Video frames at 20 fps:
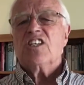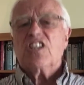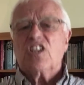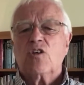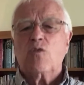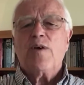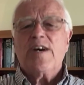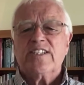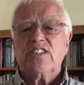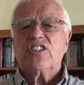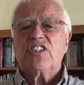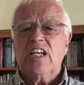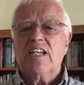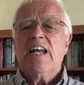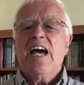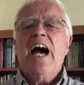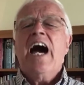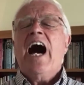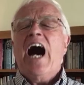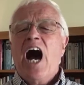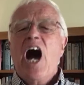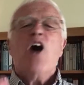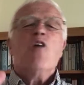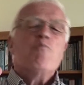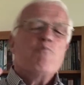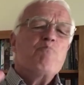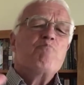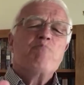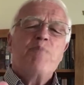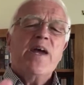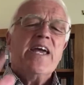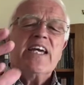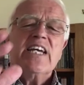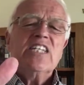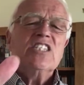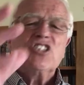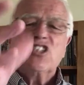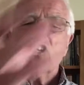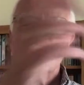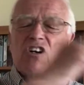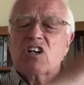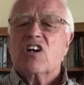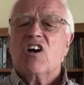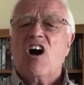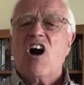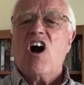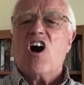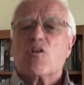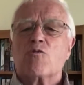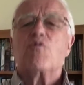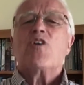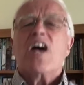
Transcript: the question, how big is your God?